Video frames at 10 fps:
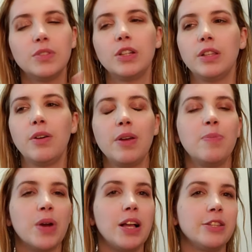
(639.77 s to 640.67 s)
glowy
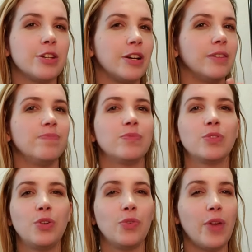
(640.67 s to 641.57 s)
bronzer,
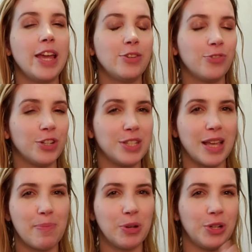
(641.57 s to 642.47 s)
great for
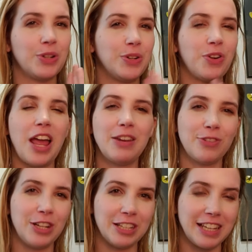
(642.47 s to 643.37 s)
summer, great
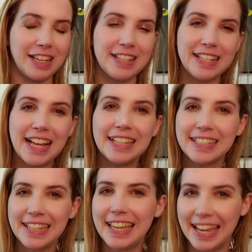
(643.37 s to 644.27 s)
for looking
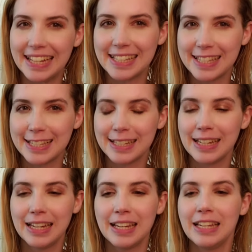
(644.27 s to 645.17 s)
sun-kissed,
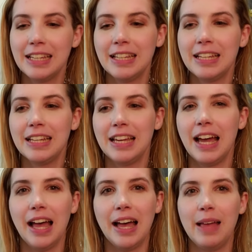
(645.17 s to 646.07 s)

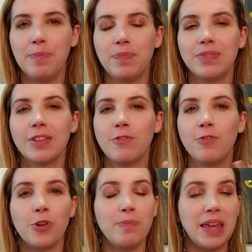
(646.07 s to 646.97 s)
um,
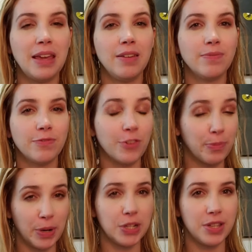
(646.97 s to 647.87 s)
for me, for
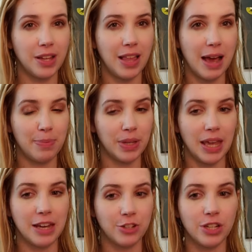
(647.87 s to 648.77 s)
personal
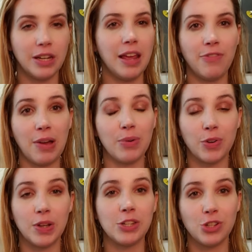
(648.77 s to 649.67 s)
application, if I were
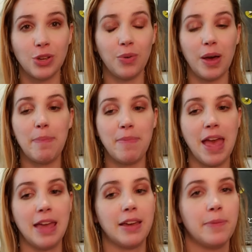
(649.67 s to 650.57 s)
going to
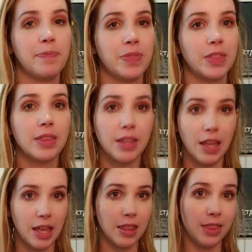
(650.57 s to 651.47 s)
make
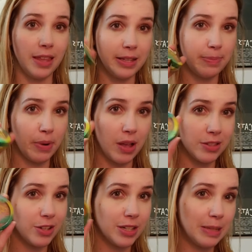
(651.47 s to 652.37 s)
this
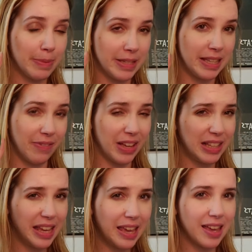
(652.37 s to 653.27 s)
bronzer
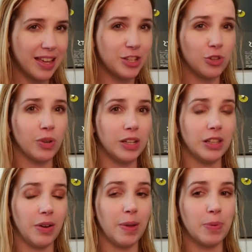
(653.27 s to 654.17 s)
specifically into a
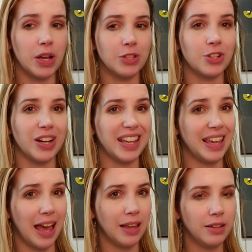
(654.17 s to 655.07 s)
glowy bronzer
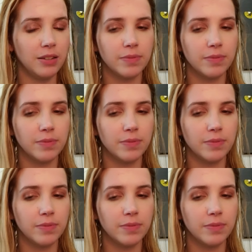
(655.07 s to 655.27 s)
again,